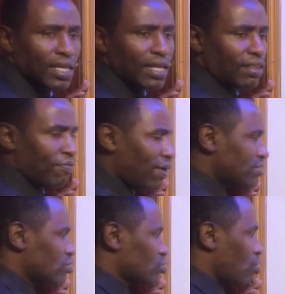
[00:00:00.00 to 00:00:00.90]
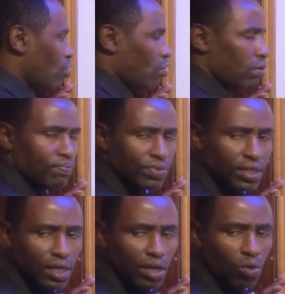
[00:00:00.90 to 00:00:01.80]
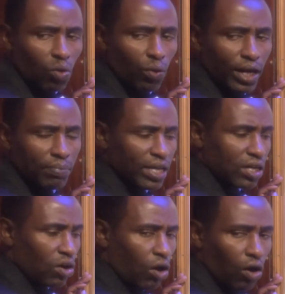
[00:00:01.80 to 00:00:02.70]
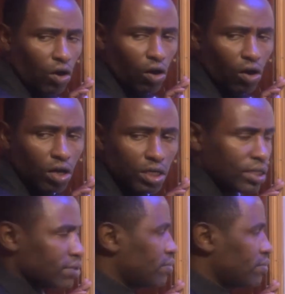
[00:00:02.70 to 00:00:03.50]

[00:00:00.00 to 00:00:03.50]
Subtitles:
the first row will be called